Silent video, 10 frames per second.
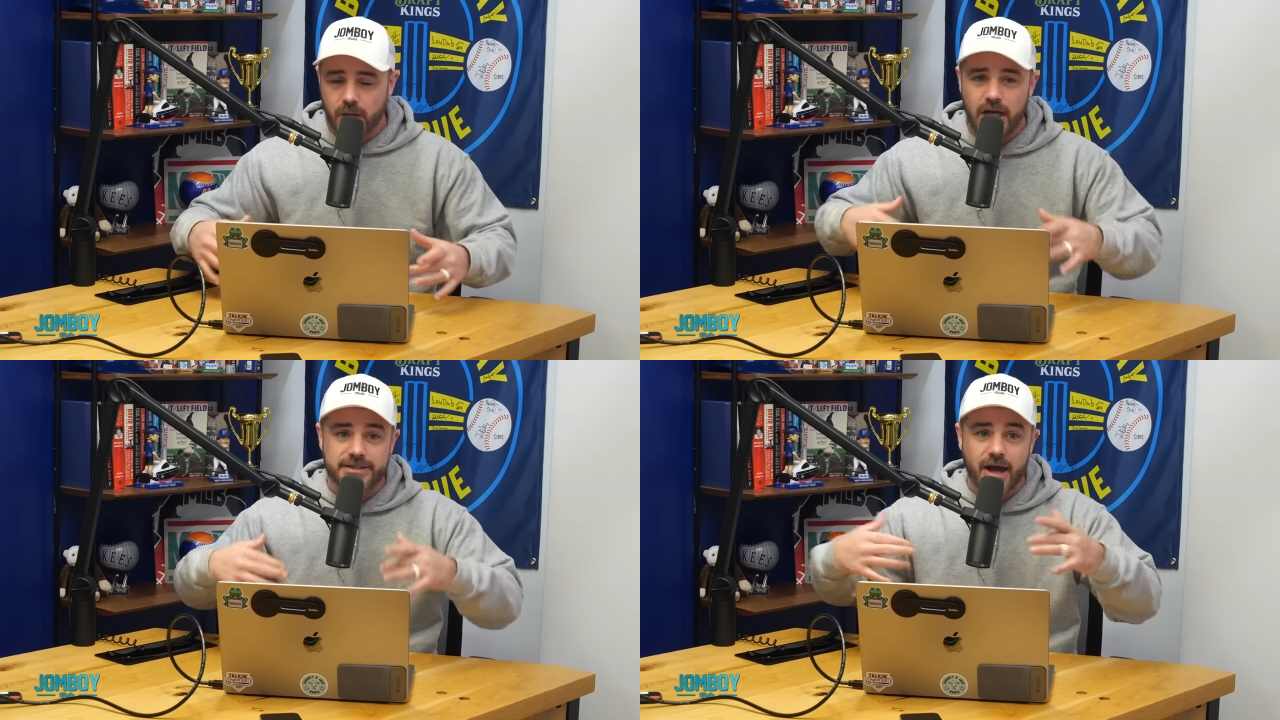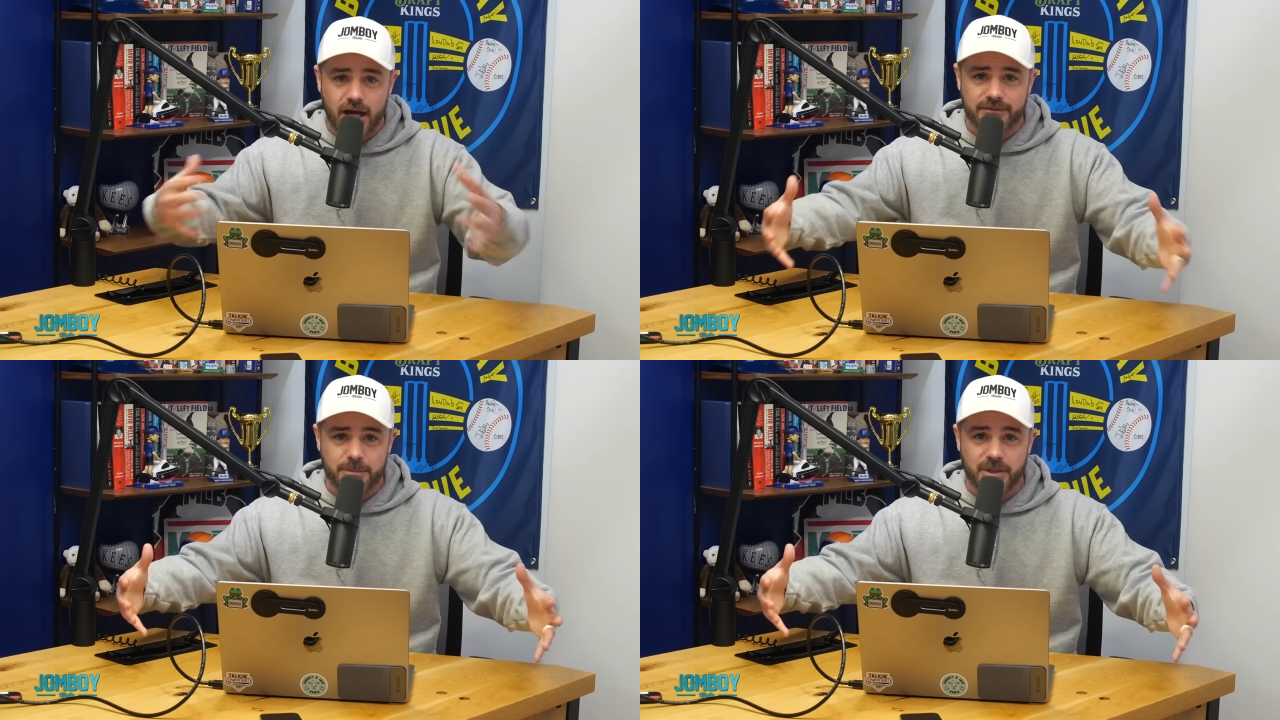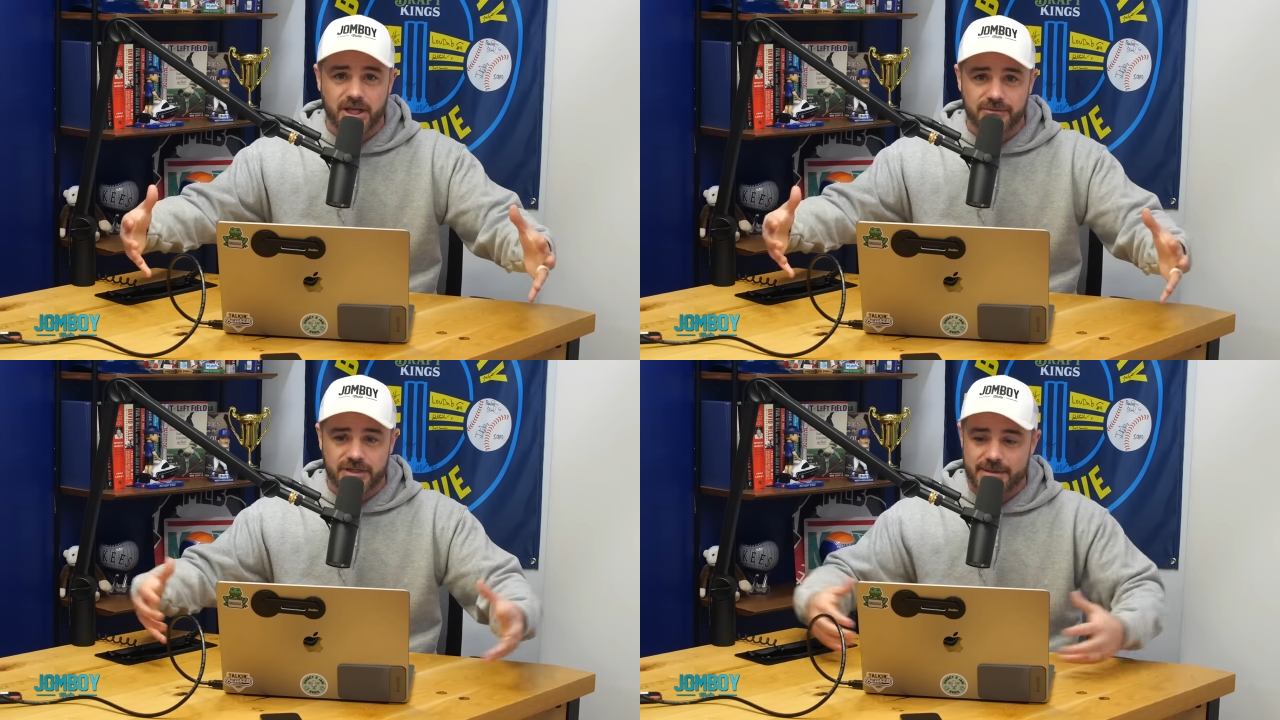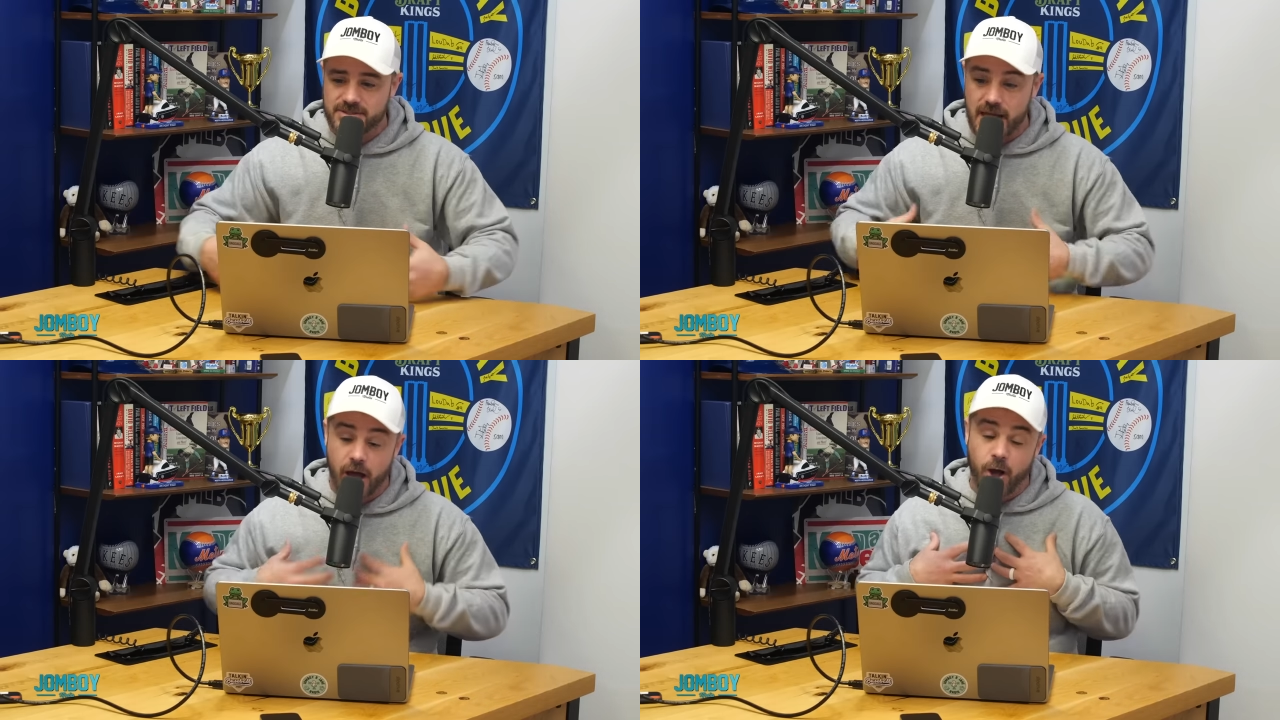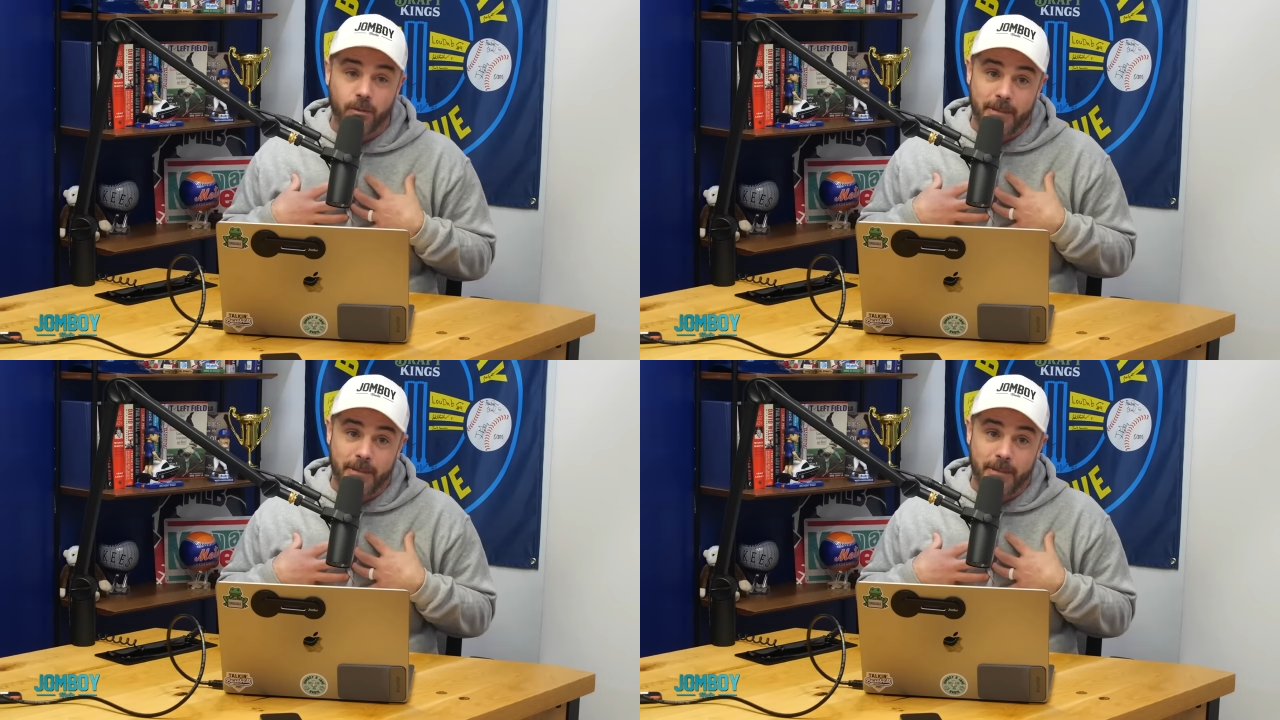Well, a ton of the playoff games. All